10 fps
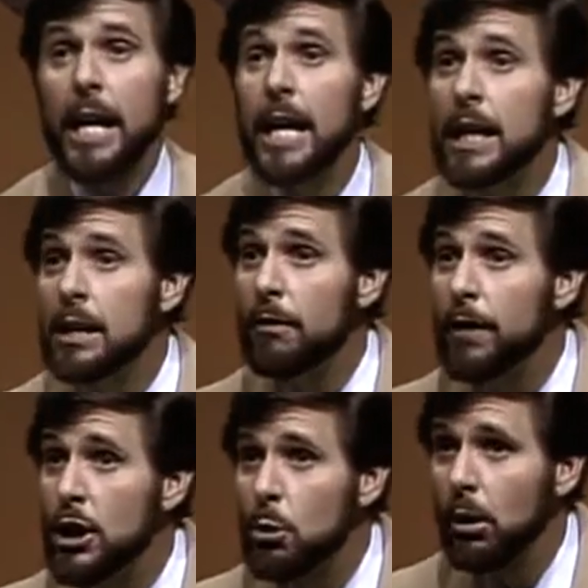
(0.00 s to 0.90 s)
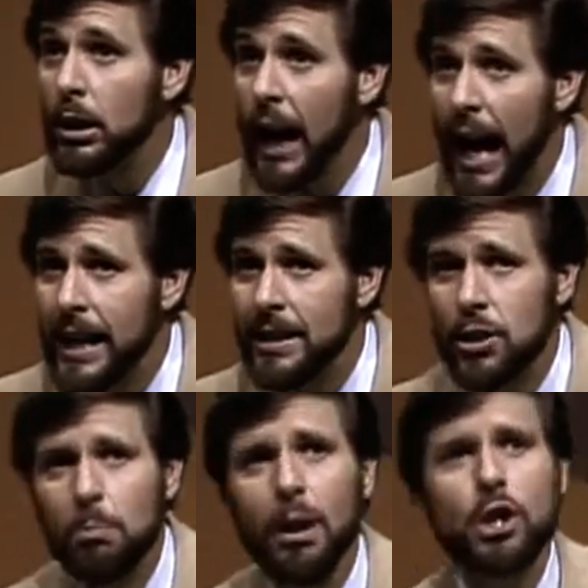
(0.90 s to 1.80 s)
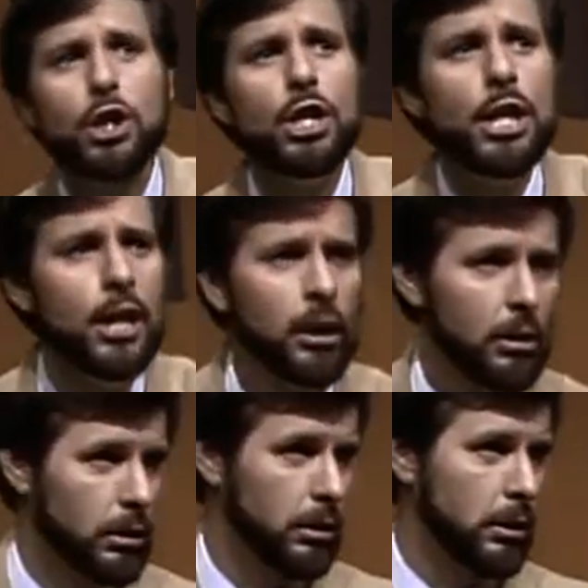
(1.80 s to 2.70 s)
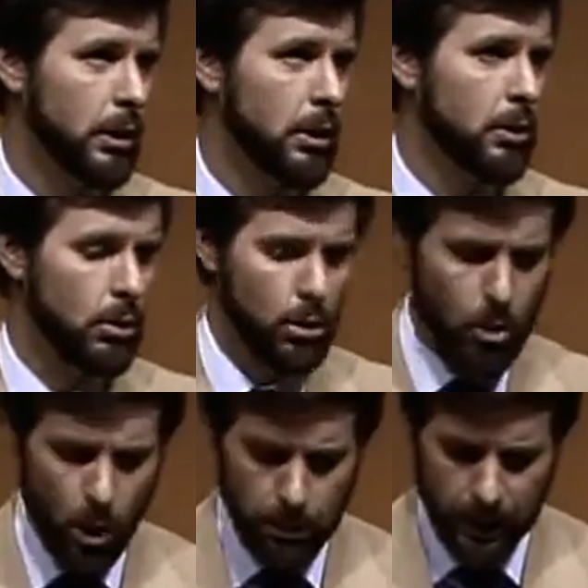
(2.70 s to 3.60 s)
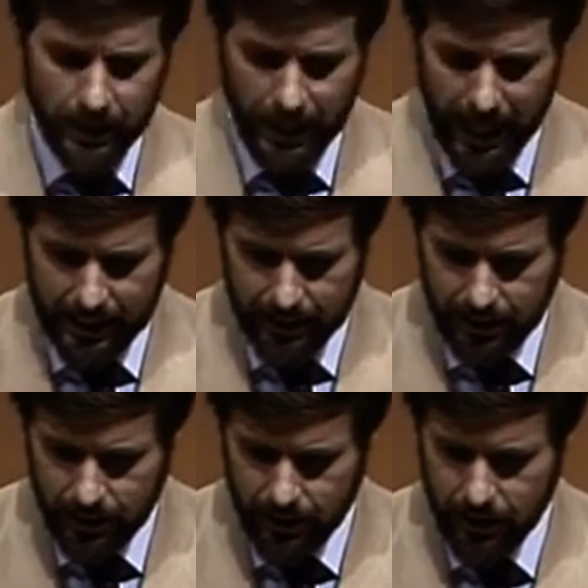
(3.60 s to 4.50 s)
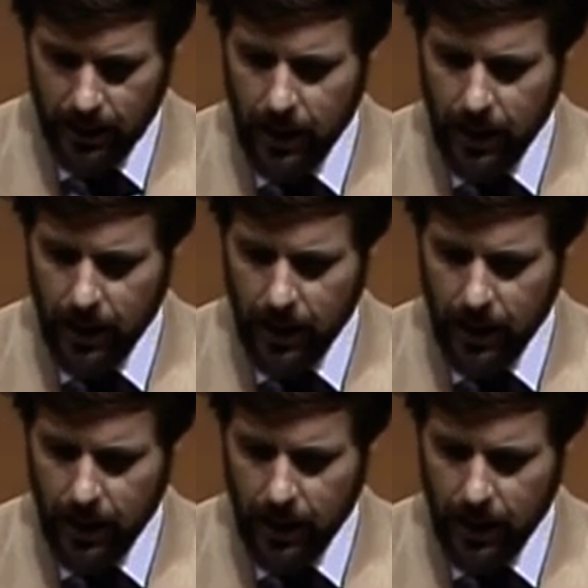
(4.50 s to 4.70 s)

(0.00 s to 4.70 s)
Individual guidance must yield to corporate guidance.